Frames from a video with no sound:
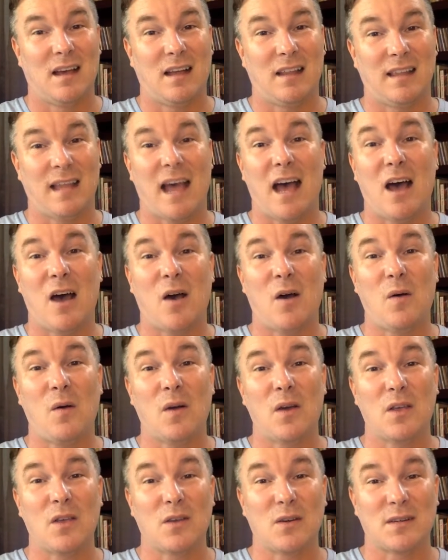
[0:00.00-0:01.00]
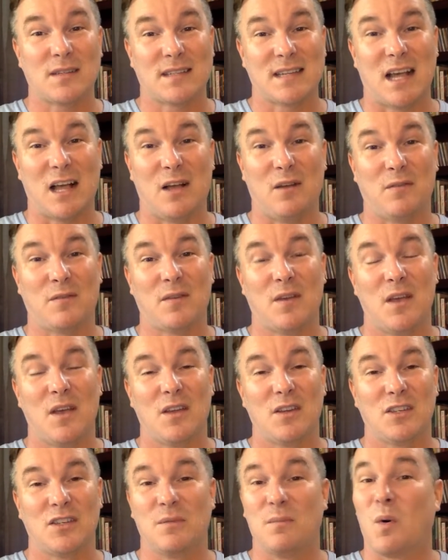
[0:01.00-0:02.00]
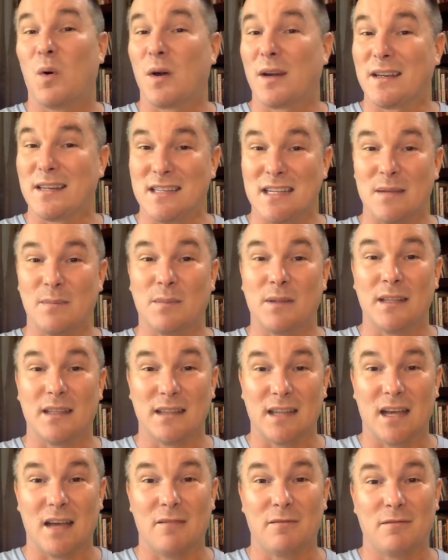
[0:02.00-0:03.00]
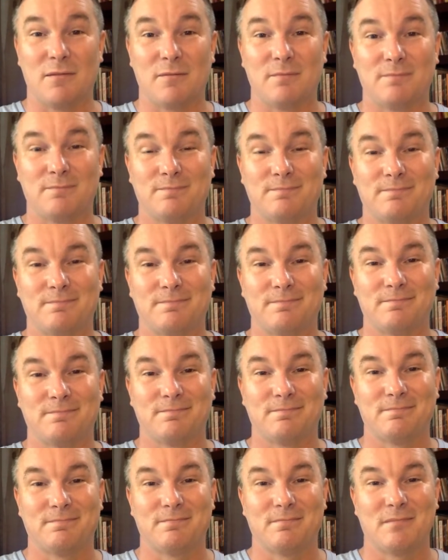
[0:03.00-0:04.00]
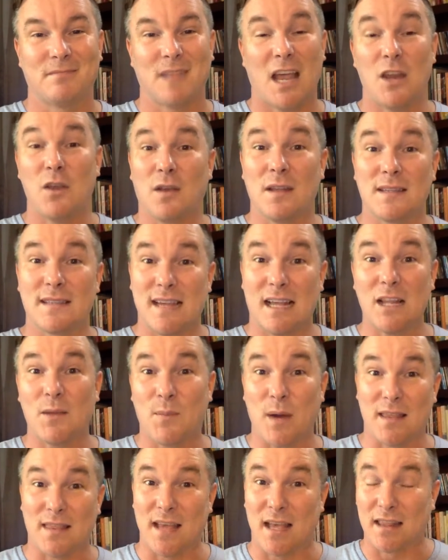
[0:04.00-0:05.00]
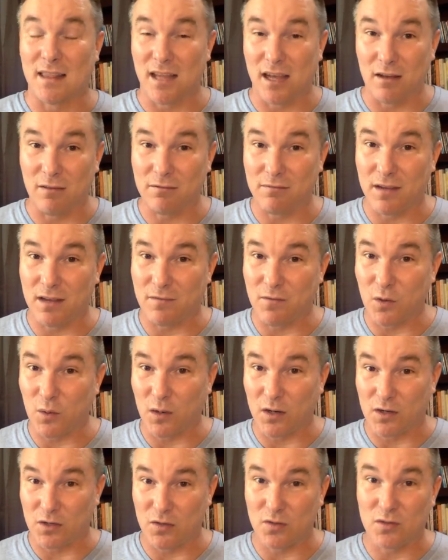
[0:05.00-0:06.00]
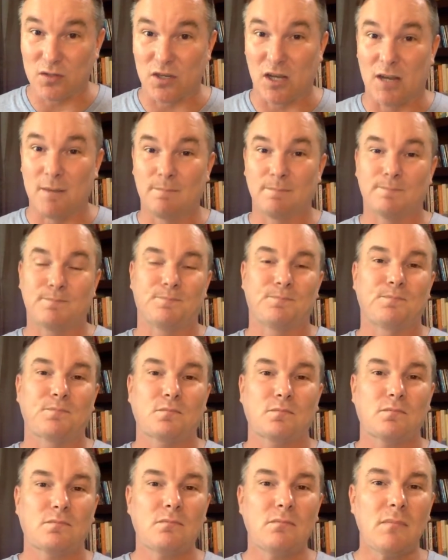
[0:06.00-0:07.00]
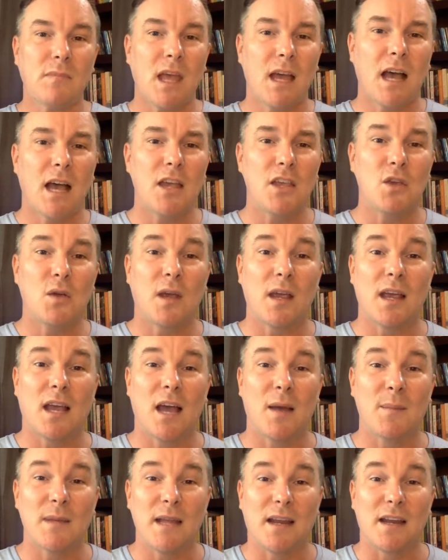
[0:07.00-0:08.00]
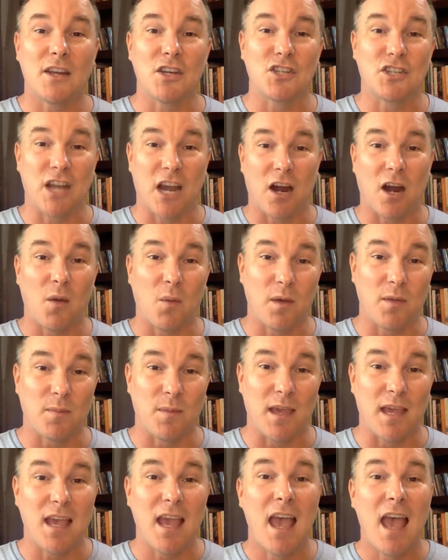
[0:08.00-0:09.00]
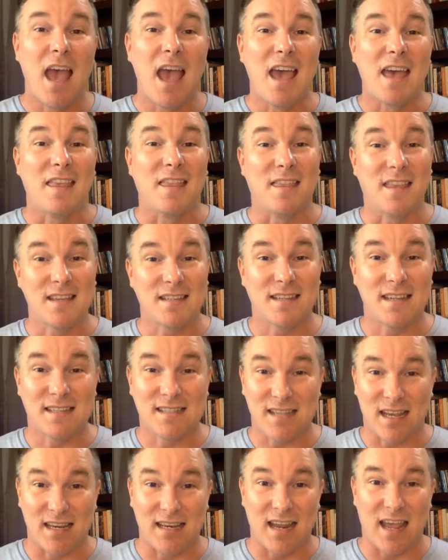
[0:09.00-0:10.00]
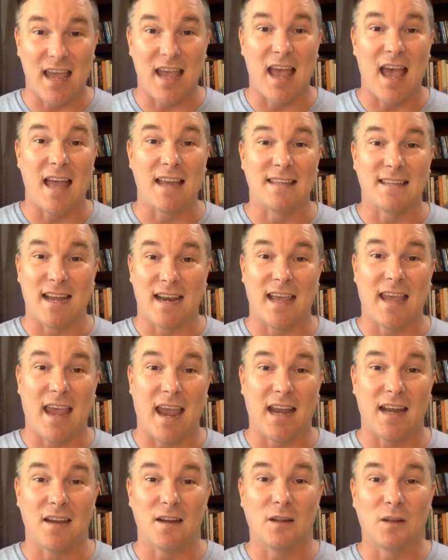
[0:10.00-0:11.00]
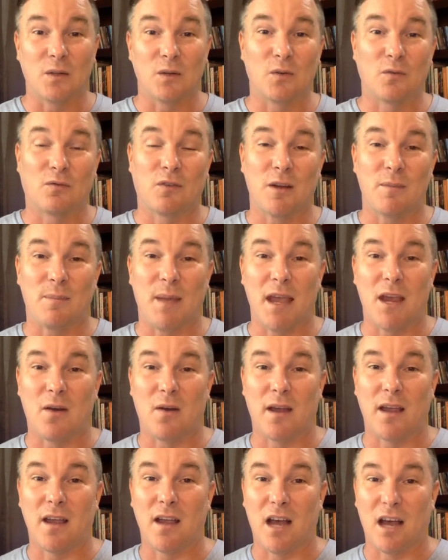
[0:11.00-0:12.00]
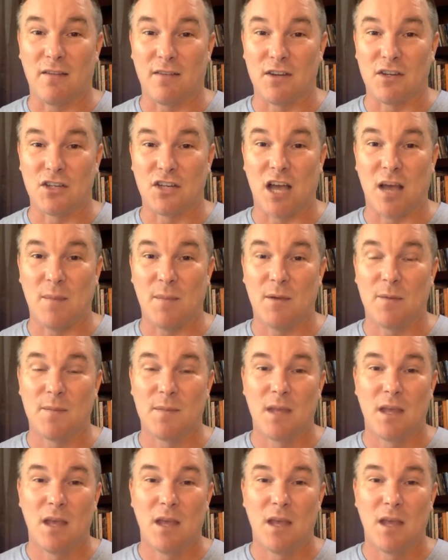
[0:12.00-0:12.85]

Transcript: Allow yourself to more deeply love. And you can celebrate that love if you are in Tucson. You can come down and share it with me this Sunday at Dedicated Gluten-Free Bakery and Coffee Shop,